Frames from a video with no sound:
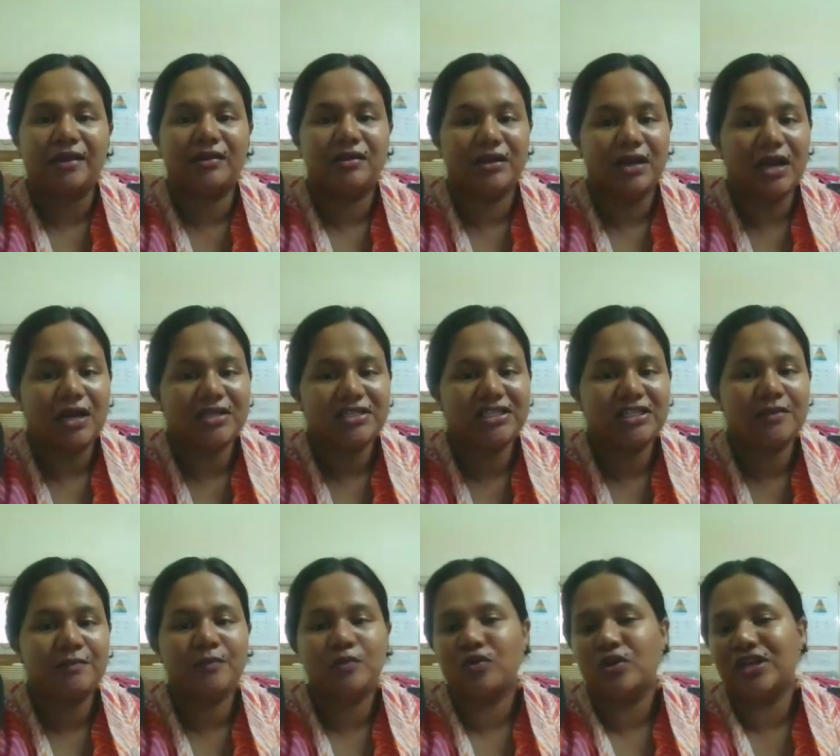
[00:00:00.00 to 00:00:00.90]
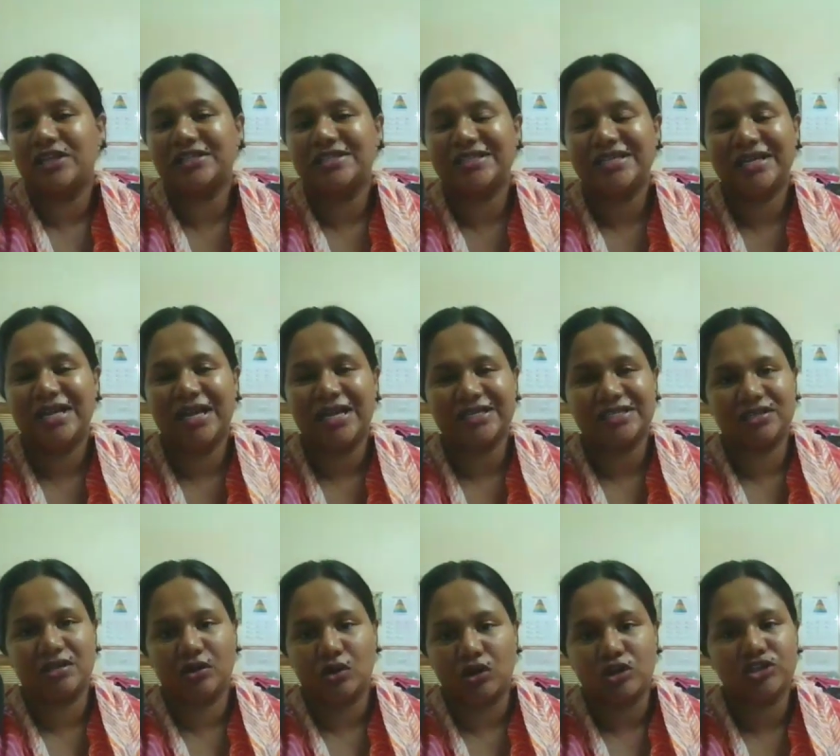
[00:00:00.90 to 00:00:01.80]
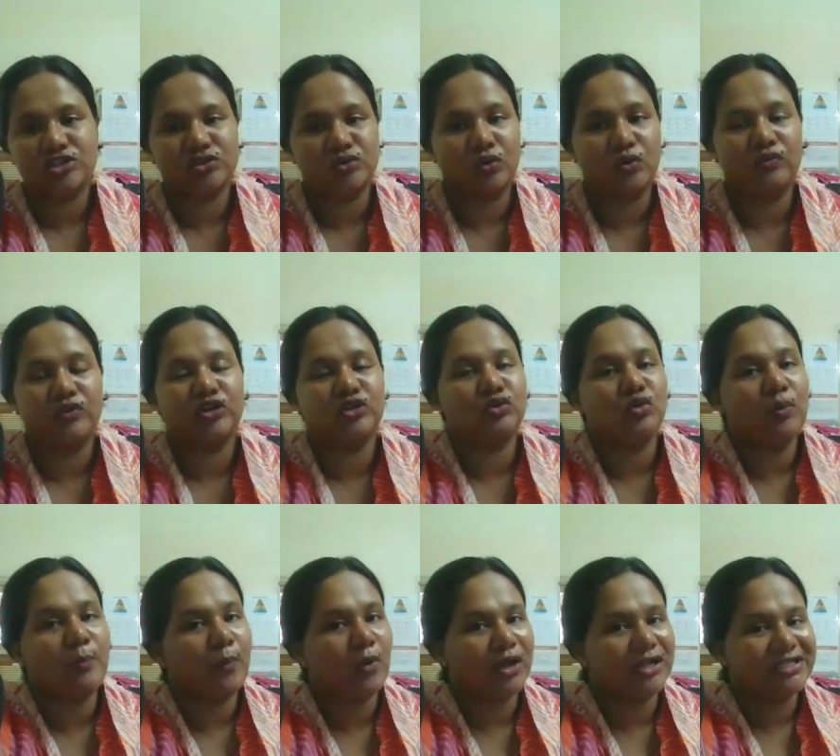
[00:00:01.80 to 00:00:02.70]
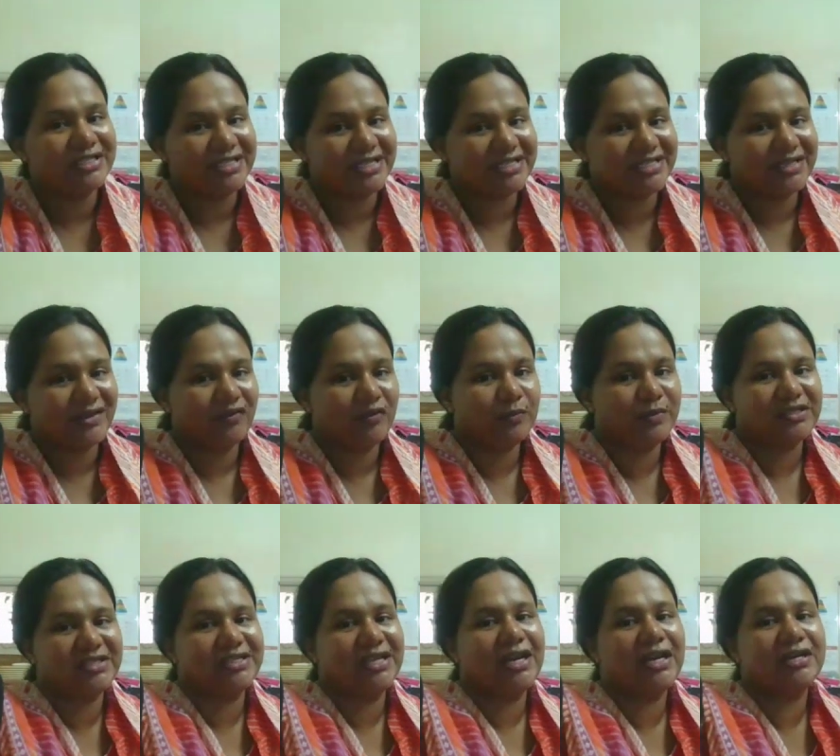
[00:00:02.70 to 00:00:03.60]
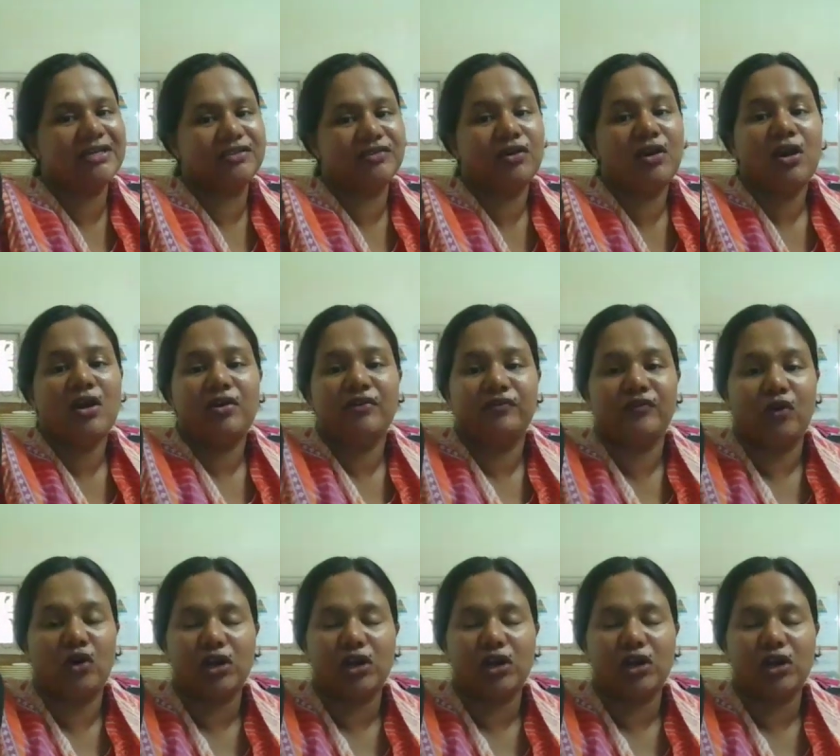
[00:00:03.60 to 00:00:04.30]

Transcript: And Grasim, you can see, has lost over 2.67%,